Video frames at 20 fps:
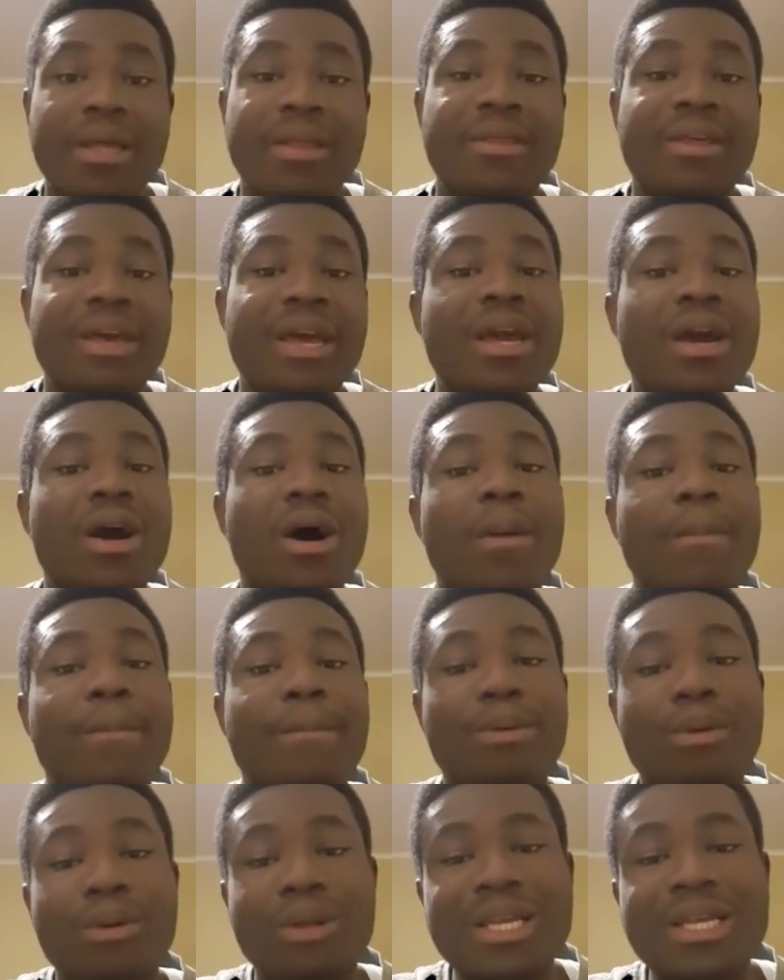They are
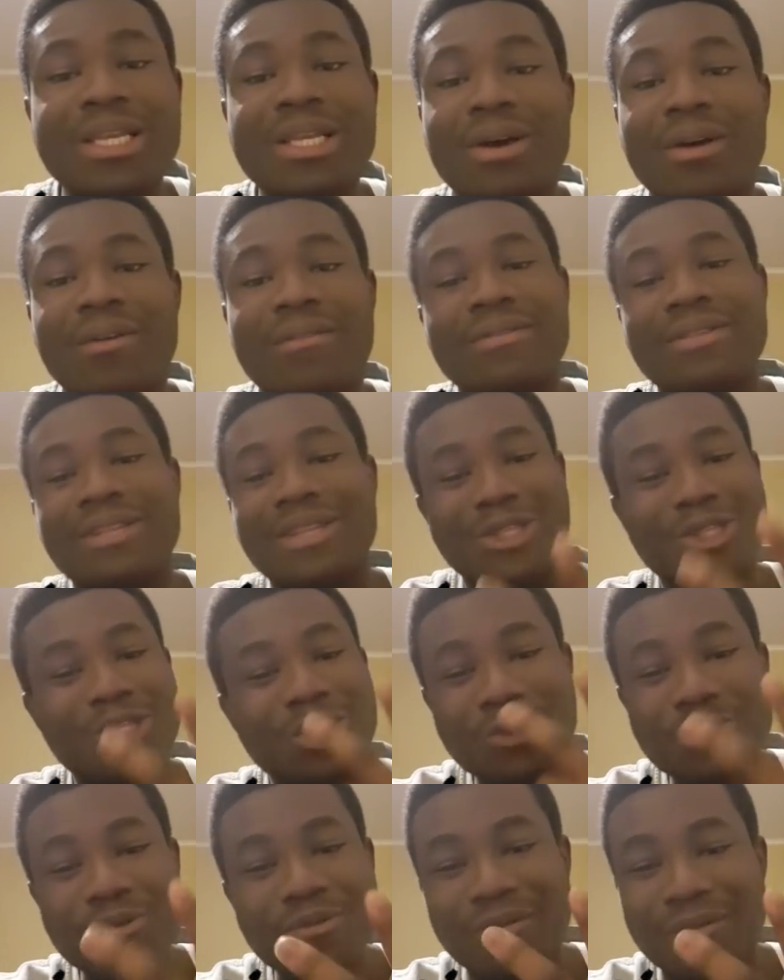pulling off the
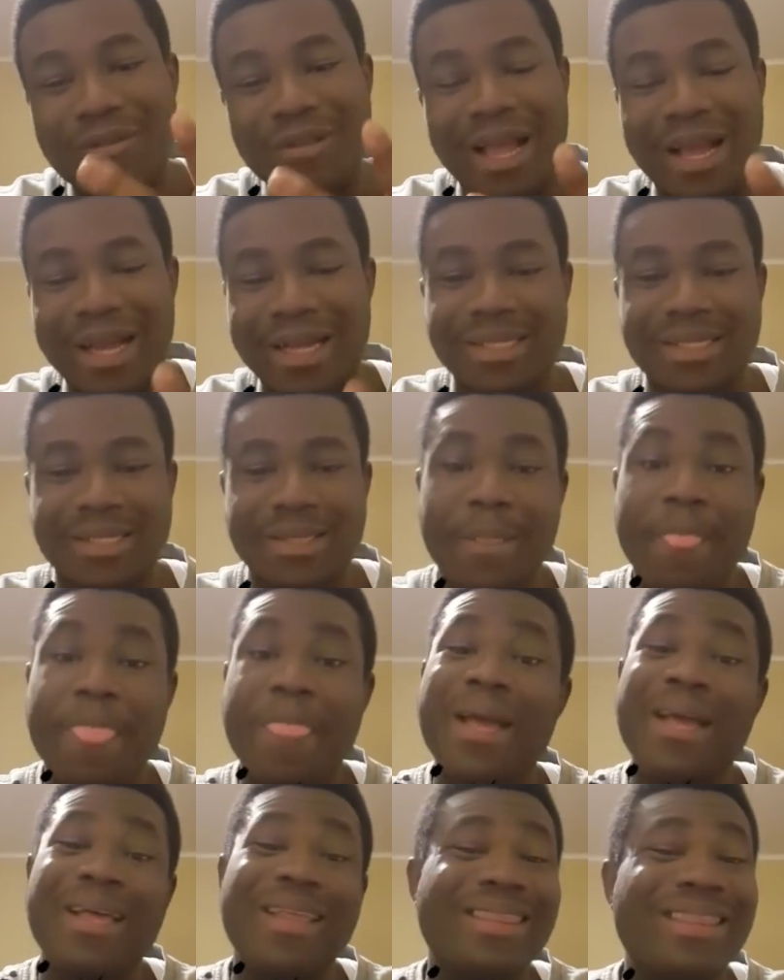two flex.
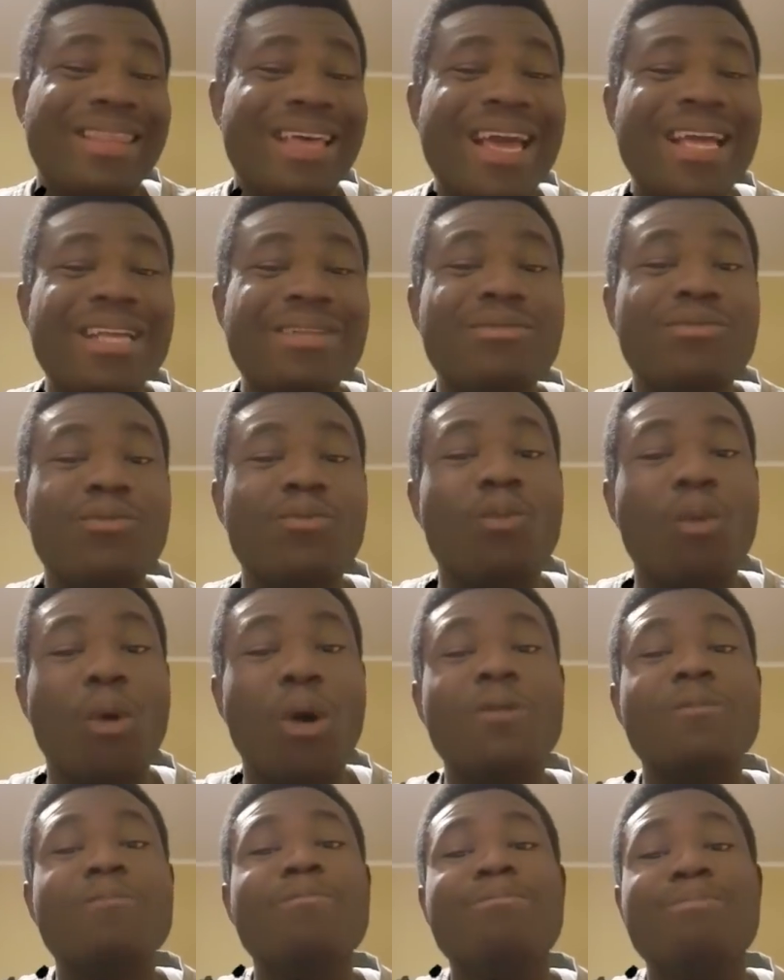They
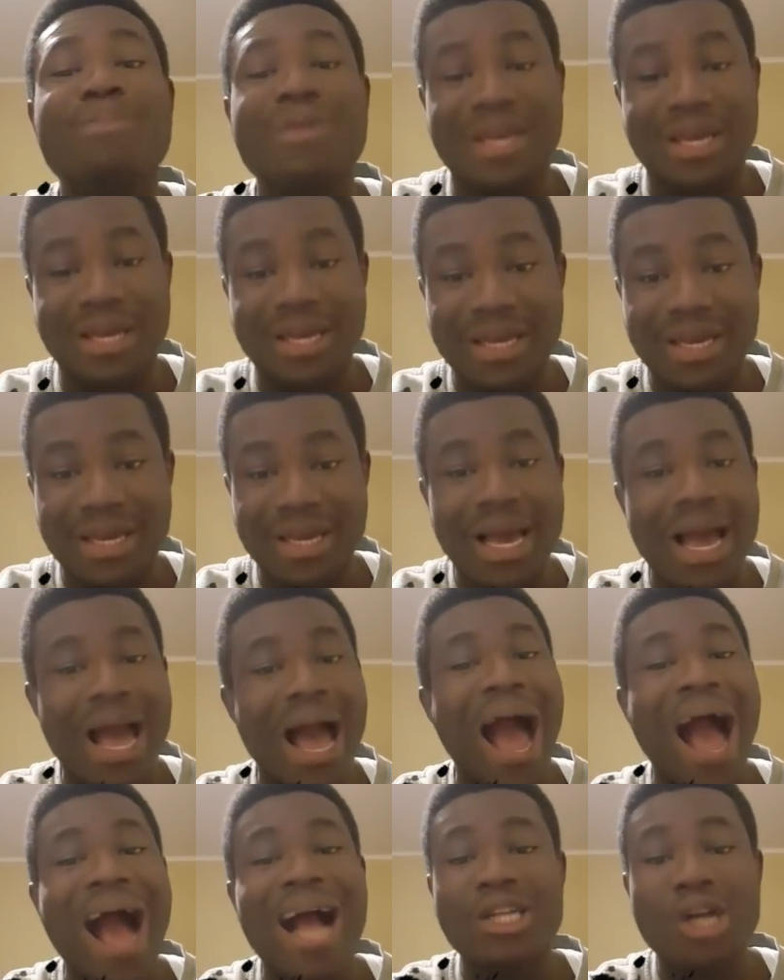won big
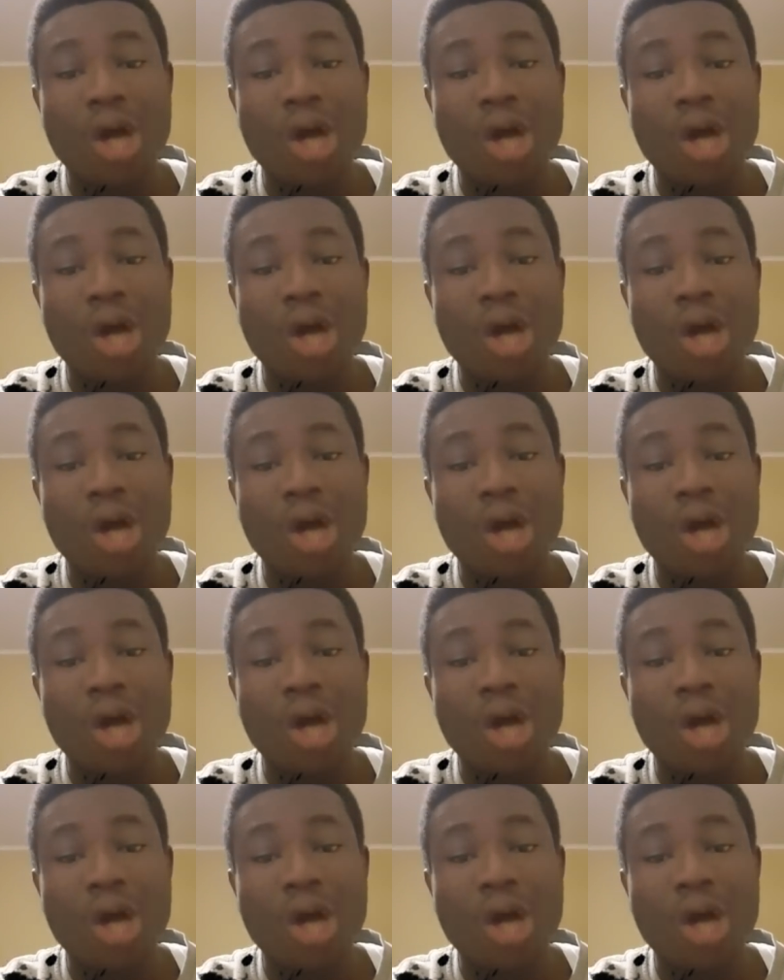at